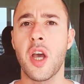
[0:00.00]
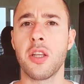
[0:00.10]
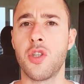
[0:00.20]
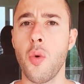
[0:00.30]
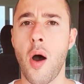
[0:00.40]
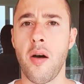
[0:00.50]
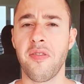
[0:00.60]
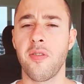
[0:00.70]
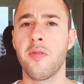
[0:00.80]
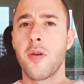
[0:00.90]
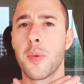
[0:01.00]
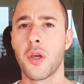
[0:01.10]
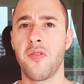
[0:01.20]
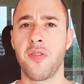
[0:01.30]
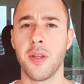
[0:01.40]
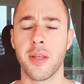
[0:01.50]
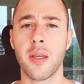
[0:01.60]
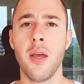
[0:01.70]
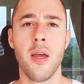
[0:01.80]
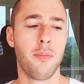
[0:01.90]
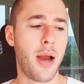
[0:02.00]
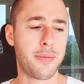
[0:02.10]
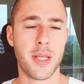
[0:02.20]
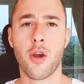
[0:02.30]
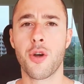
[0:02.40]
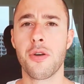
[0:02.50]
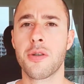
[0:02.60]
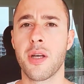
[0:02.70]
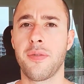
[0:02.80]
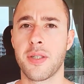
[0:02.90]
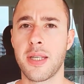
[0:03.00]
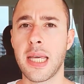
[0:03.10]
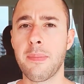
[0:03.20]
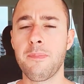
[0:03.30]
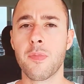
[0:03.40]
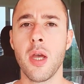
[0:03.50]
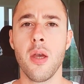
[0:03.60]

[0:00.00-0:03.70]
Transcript: cuts you off from a good feeling perhaps they hurt your self-esteem